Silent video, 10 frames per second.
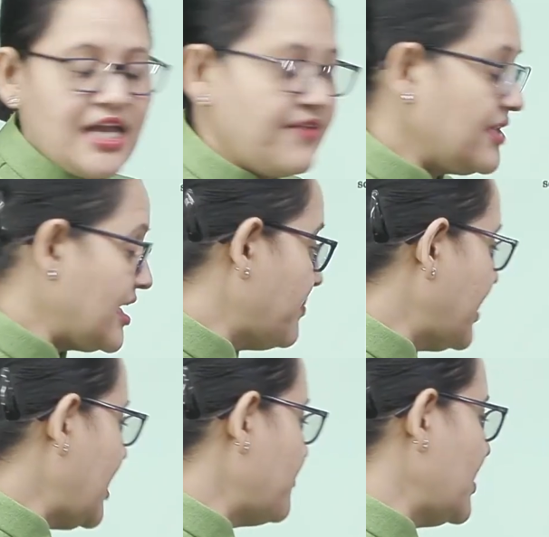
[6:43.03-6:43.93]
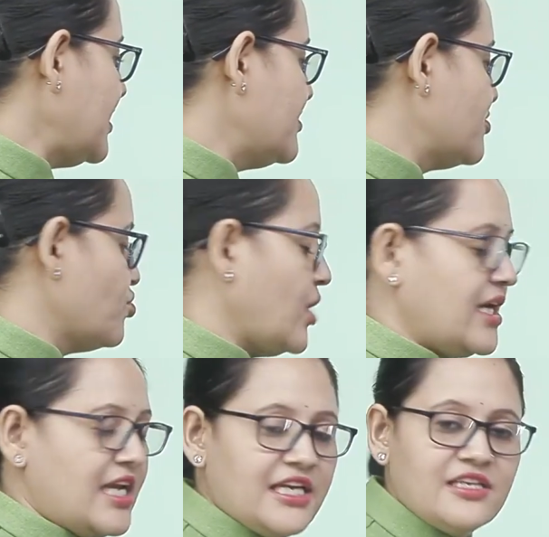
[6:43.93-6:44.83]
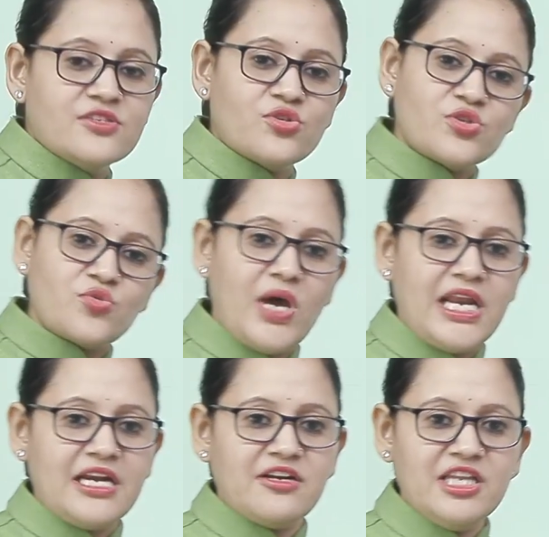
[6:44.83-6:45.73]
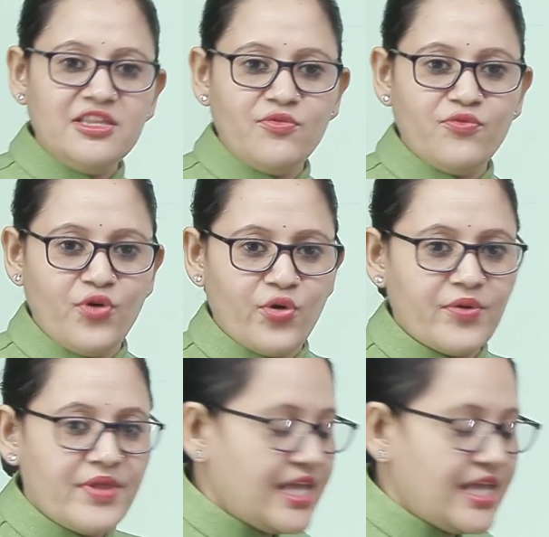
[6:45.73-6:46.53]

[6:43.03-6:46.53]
If the number ends with 2 and 8, so square end with 4.